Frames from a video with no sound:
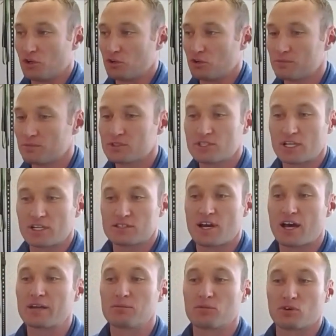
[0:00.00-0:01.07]
set a
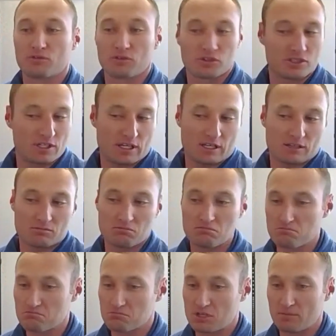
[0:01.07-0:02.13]
timer for
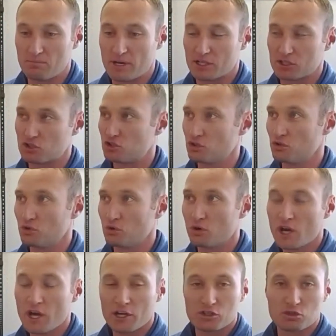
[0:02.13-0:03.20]
10 minutes,
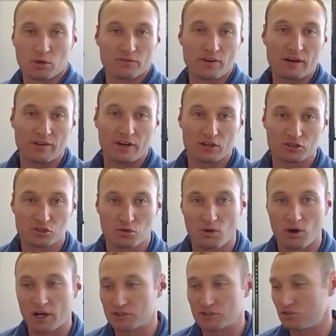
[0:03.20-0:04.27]
do 25 air
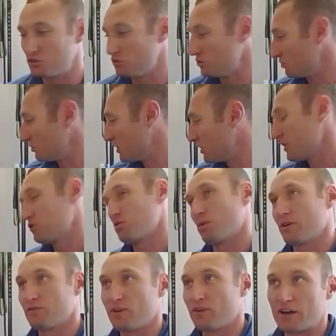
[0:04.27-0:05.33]
squats, do
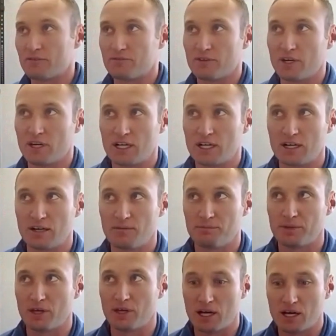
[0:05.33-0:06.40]
25
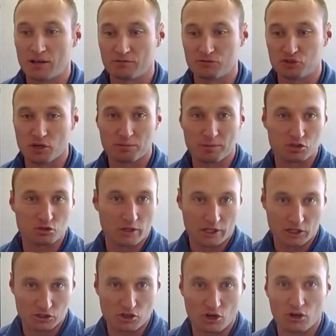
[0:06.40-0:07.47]
jumping to like
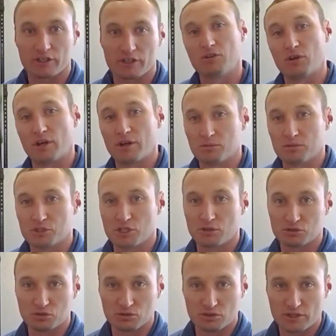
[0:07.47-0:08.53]
a target, or like Michelle
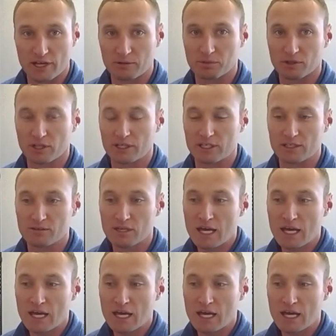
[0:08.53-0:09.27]
was doing to that plate.